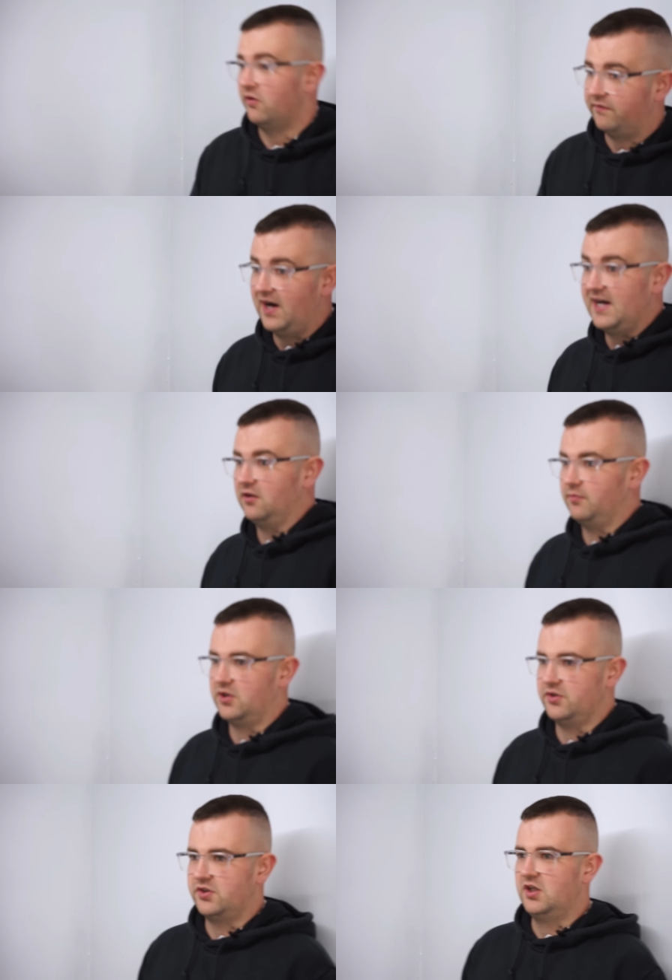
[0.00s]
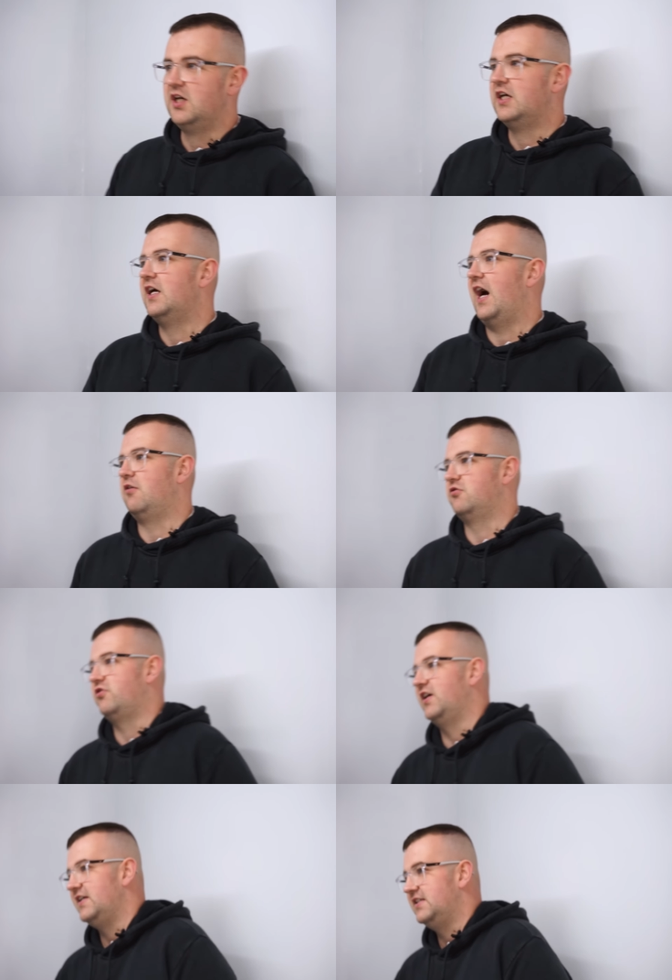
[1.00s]
the final because I was
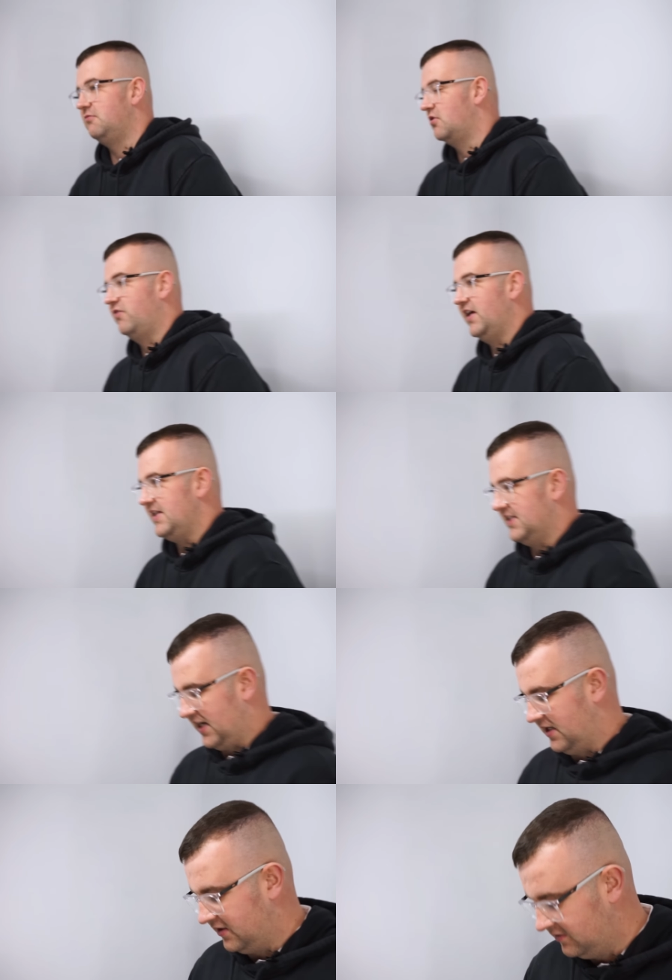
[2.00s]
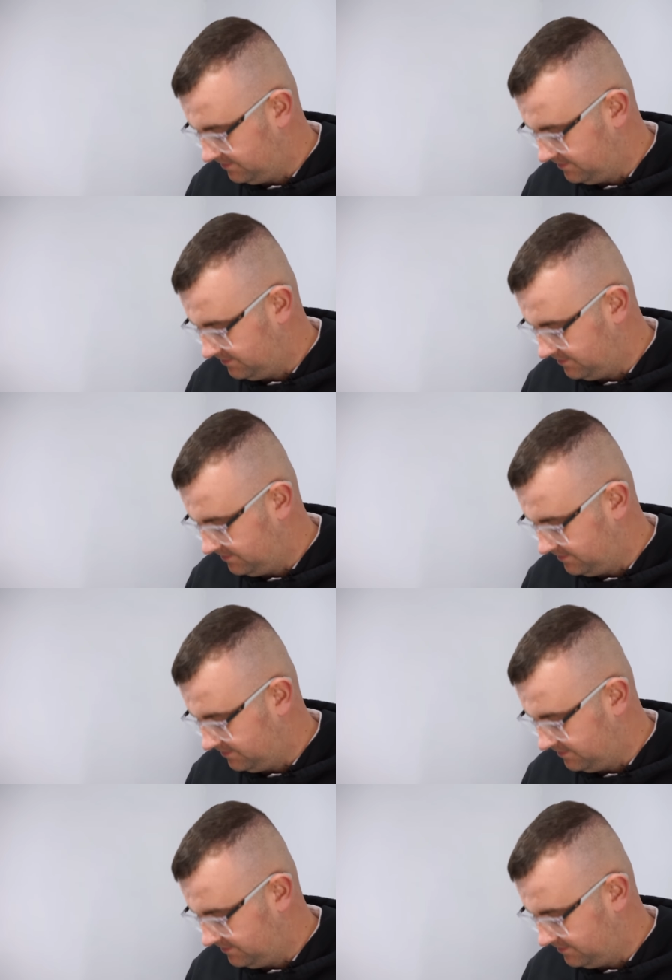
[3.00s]
really t we were really tired.